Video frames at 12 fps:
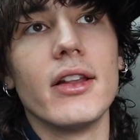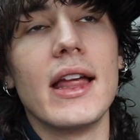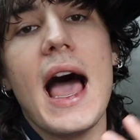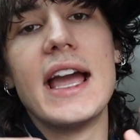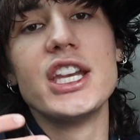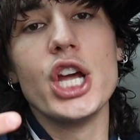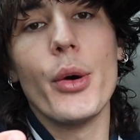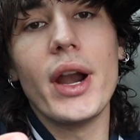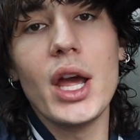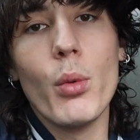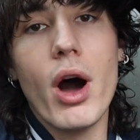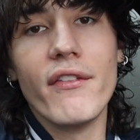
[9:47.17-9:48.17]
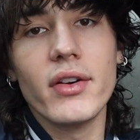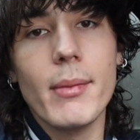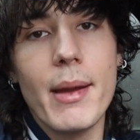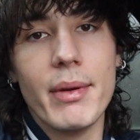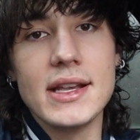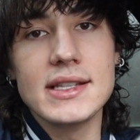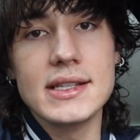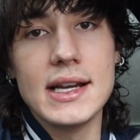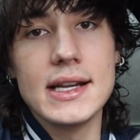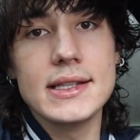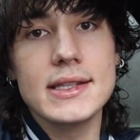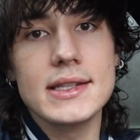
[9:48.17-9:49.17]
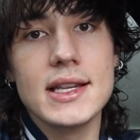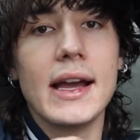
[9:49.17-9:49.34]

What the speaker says: Like I know what I want for my business.